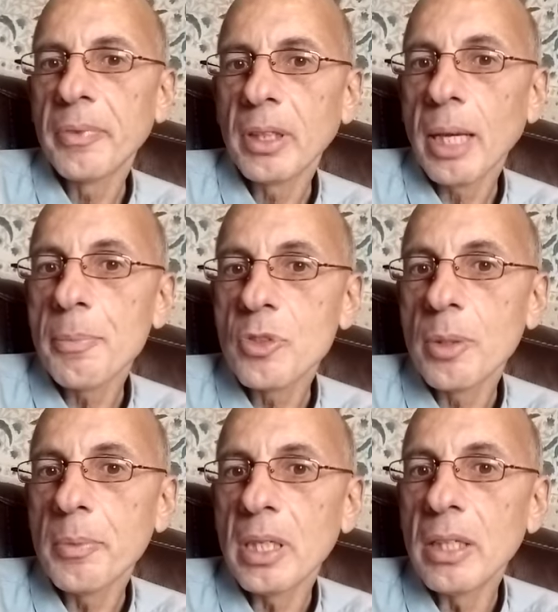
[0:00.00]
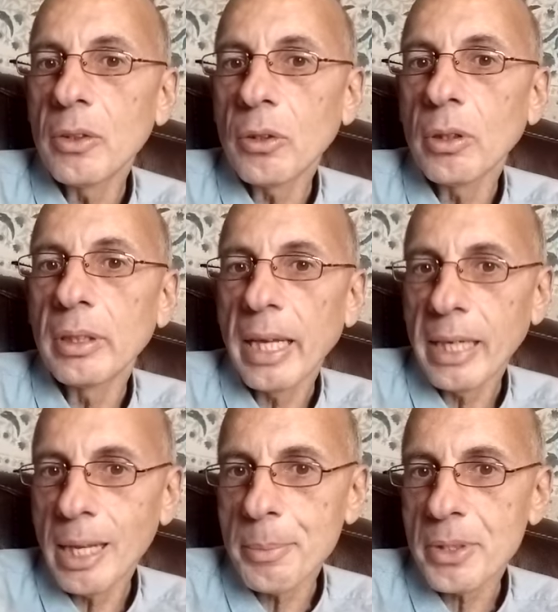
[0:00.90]
comes from the internal
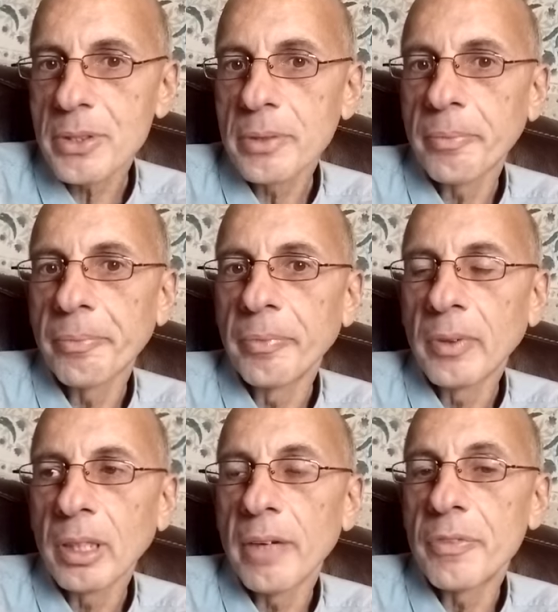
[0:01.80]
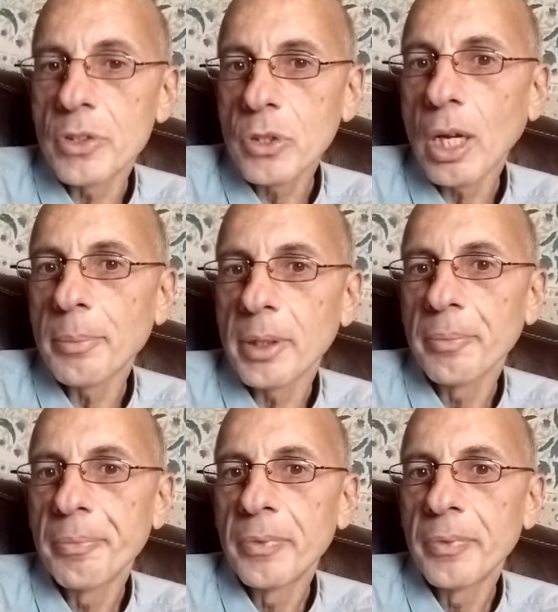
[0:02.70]
dynamics of the trauma.